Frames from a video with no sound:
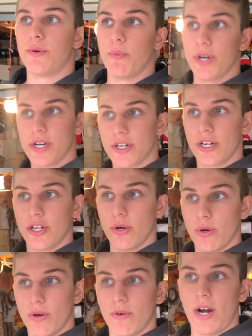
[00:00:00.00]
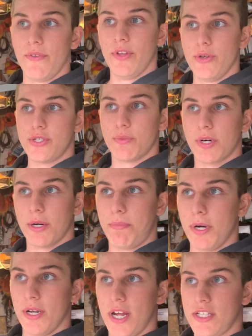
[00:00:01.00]
and we're going to go around those, and we're going to
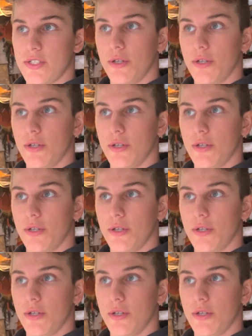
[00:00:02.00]
put a nice